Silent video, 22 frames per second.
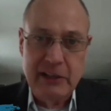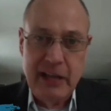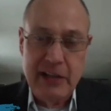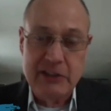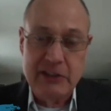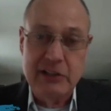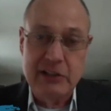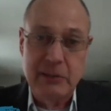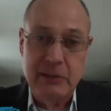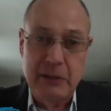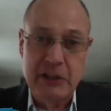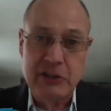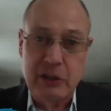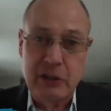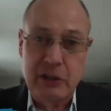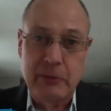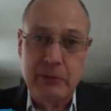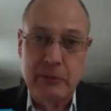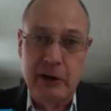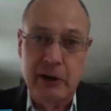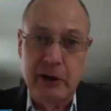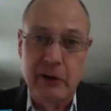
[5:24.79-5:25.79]
has domestic
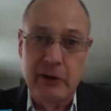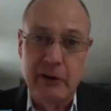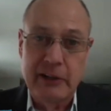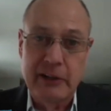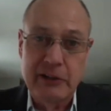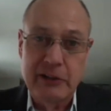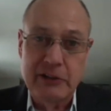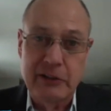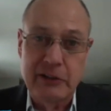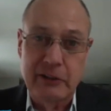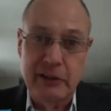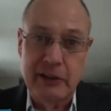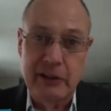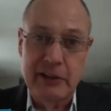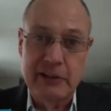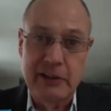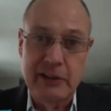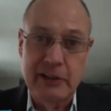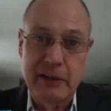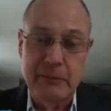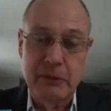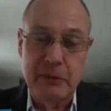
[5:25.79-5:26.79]
priorities that are going to
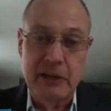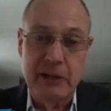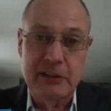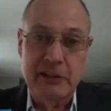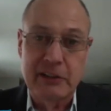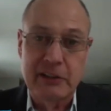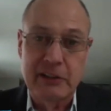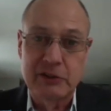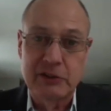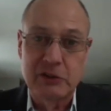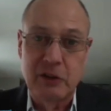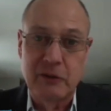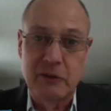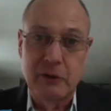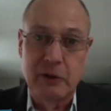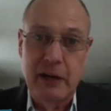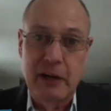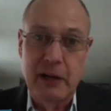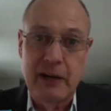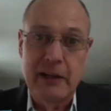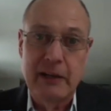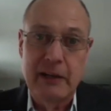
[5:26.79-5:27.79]
take precedence
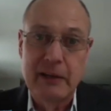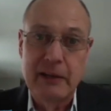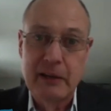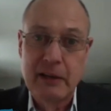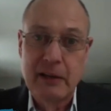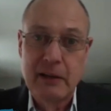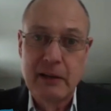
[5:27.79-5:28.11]
over any